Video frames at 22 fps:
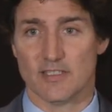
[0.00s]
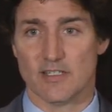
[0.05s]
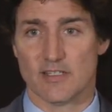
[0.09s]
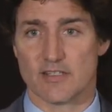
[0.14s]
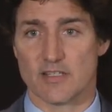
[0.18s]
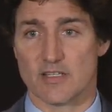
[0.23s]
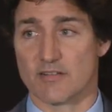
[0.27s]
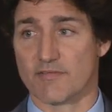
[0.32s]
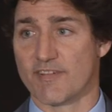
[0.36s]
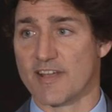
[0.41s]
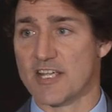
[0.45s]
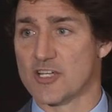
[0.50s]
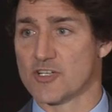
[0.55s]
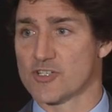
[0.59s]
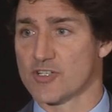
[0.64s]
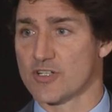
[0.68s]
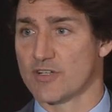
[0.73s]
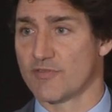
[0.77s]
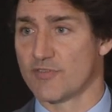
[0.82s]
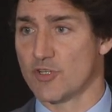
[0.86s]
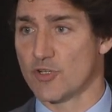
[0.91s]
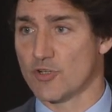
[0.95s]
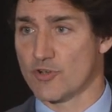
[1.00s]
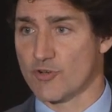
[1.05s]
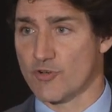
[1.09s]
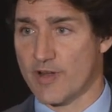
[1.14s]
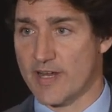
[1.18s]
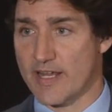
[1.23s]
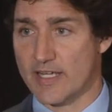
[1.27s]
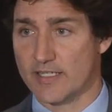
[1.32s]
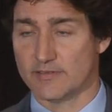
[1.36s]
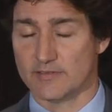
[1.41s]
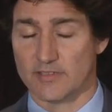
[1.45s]
the invasion of
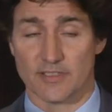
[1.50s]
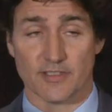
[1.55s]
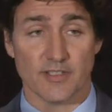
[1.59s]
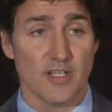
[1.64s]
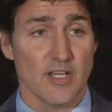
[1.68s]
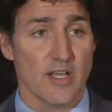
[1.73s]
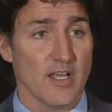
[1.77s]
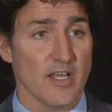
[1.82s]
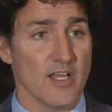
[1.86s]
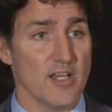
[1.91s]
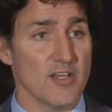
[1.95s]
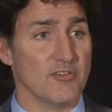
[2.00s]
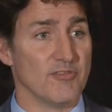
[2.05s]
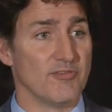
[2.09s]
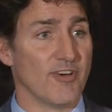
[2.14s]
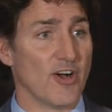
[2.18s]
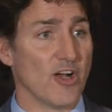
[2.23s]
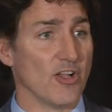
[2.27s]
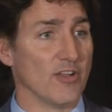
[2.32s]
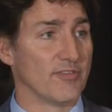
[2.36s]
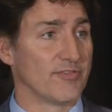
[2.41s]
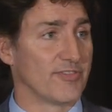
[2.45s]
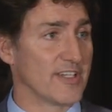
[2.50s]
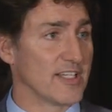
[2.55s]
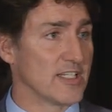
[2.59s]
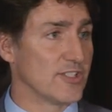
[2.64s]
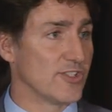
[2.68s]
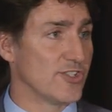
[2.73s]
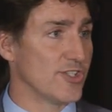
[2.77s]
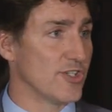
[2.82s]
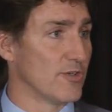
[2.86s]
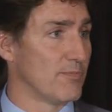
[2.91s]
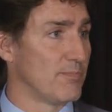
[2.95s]
Ukraine, and evolving
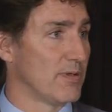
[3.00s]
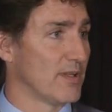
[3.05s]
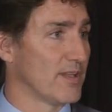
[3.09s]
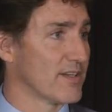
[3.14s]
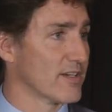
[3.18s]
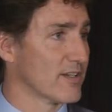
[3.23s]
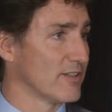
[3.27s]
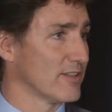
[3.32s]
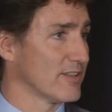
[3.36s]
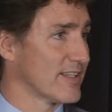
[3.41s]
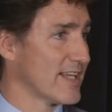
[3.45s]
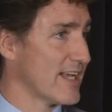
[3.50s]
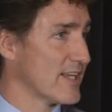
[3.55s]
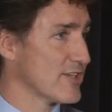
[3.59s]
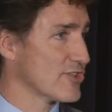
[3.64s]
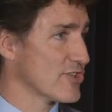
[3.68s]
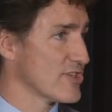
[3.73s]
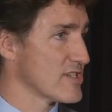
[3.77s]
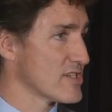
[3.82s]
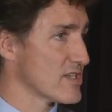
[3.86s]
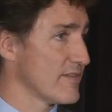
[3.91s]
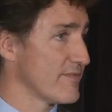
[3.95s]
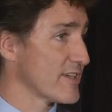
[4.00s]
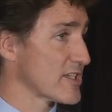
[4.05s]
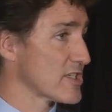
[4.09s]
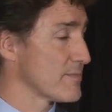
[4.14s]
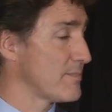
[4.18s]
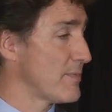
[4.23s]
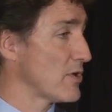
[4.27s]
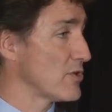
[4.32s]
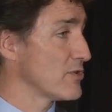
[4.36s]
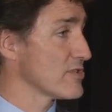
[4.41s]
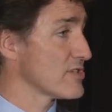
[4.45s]
geopolitical tensions have
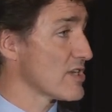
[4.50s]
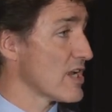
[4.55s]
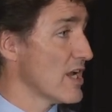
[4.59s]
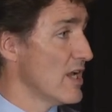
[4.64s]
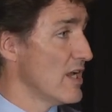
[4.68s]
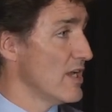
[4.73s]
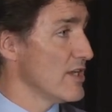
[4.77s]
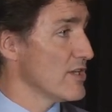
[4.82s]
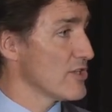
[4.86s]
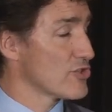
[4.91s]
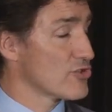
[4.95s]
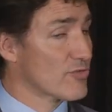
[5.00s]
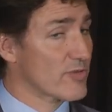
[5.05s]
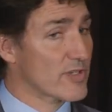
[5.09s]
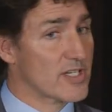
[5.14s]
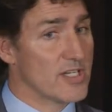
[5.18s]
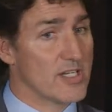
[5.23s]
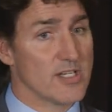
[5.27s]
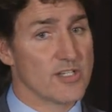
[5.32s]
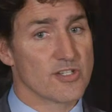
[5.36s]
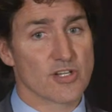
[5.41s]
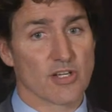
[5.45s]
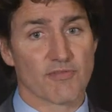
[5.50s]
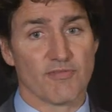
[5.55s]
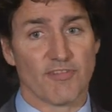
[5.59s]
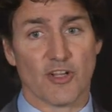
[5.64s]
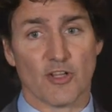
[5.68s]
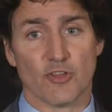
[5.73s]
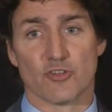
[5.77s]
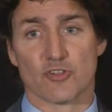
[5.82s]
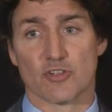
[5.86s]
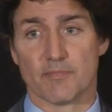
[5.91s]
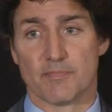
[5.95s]
exposed strategic
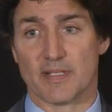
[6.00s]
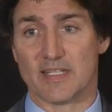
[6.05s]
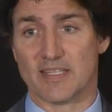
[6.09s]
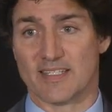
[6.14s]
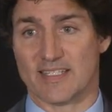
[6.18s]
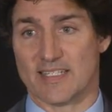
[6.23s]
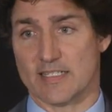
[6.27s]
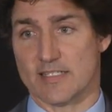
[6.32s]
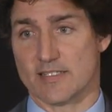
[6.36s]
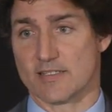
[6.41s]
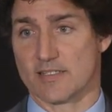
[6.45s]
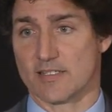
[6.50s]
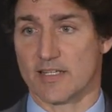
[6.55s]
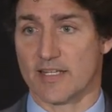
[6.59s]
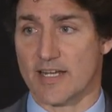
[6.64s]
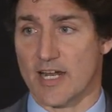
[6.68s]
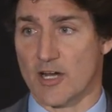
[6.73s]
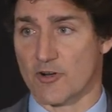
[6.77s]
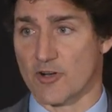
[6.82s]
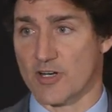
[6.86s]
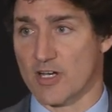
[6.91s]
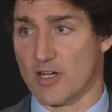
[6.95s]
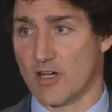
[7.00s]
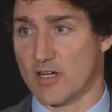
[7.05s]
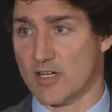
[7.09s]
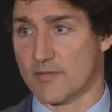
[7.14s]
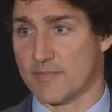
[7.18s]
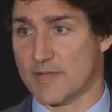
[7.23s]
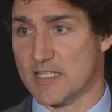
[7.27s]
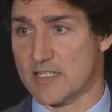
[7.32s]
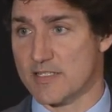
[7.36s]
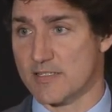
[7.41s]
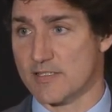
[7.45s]
vulnerabilities in our
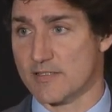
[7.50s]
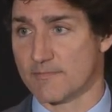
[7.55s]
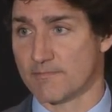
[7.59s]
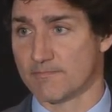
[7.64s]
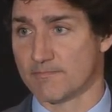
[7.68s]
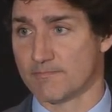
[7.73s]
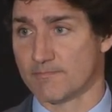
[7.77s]
economies.